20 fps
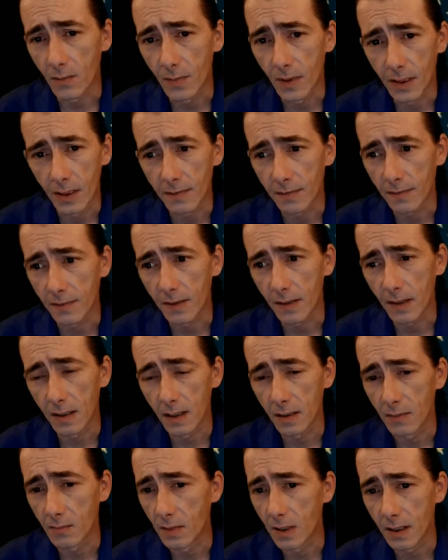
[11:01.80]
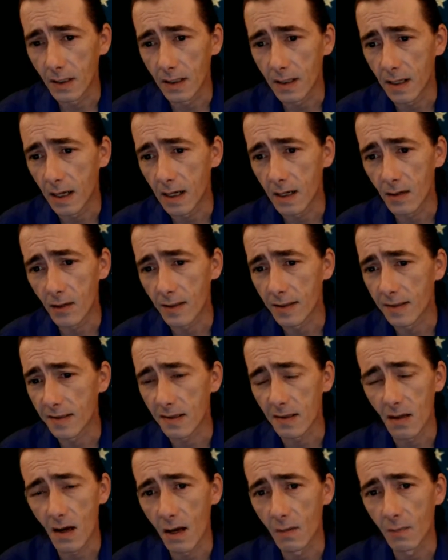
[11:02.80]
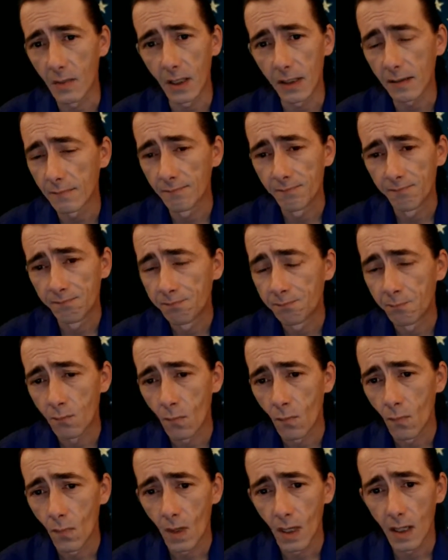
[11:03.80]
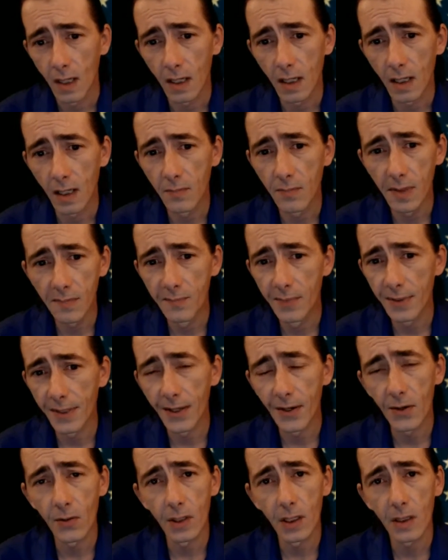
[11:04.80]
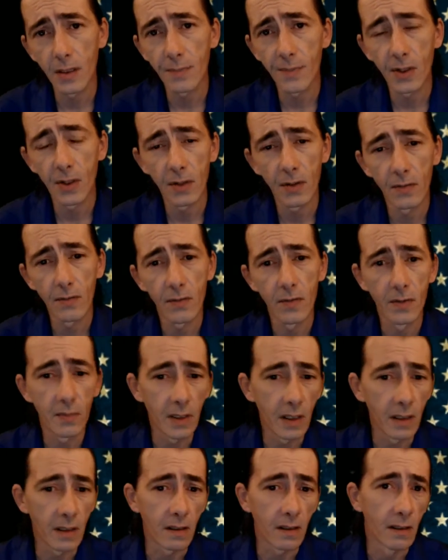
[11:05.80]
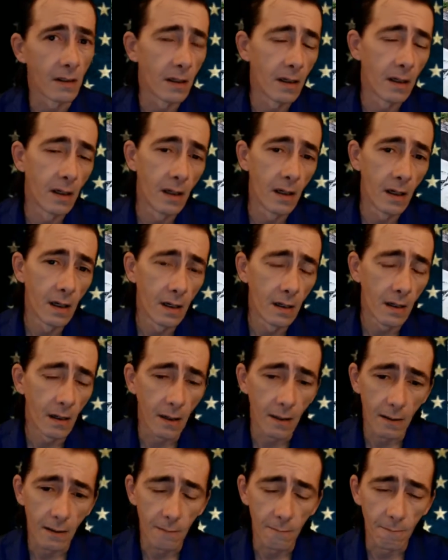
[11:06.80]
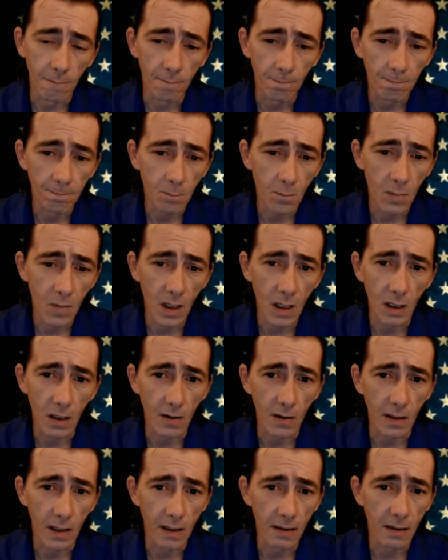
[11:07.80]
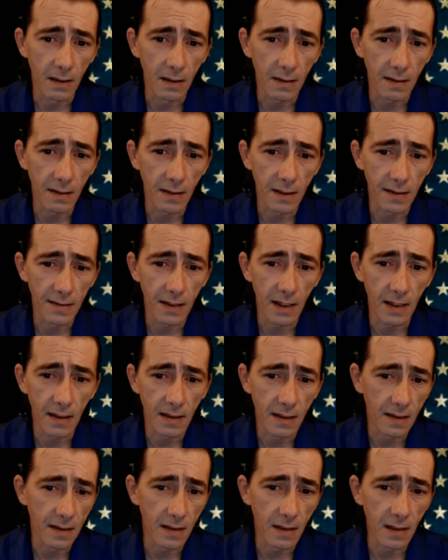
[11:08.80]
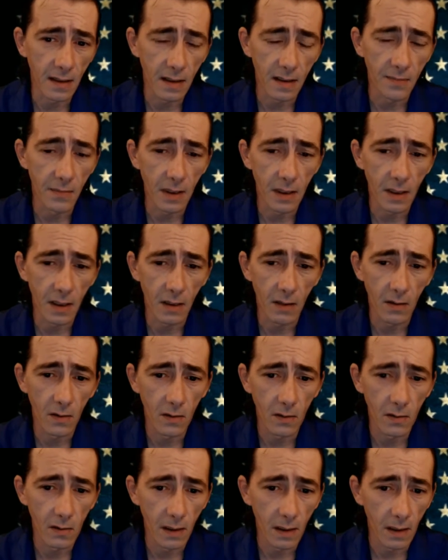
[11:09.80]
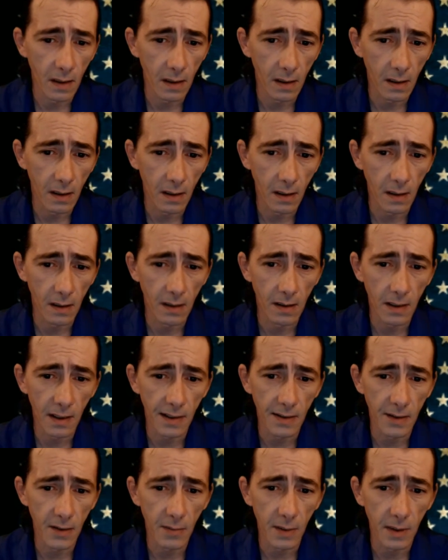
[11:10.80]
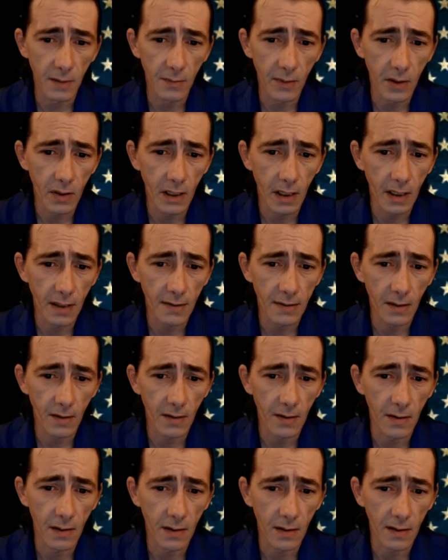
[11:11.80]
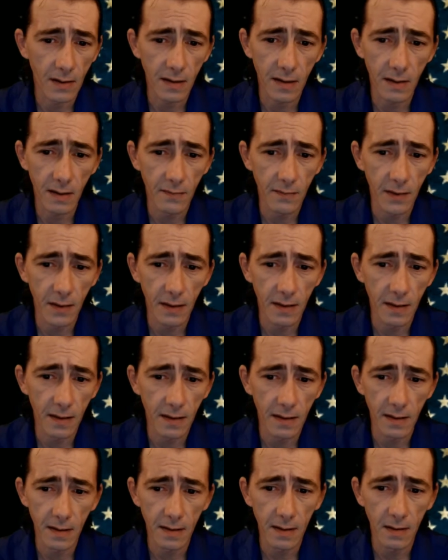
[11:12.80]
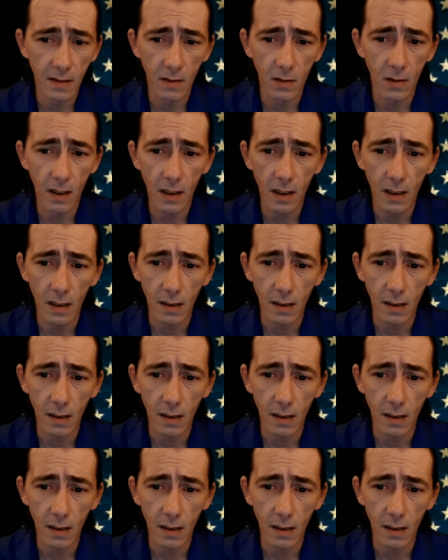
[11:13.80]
if it had been gay or Islamic, it'd be blowing up all over the media. And I think things like this need to be known, and it needs to be put out there that stuff like this isn't okay.